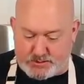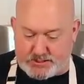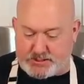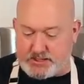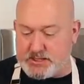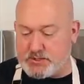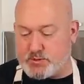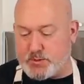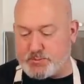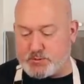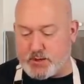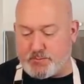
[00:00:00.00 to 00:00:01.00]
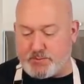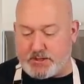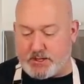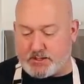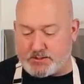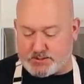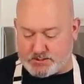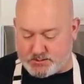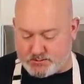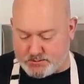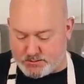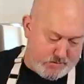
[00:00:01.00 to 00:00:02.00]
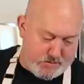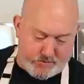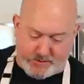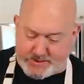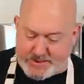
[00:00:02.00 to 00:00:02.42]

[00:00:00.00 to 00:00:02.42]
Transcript: Like these drips drive me nuts. All right,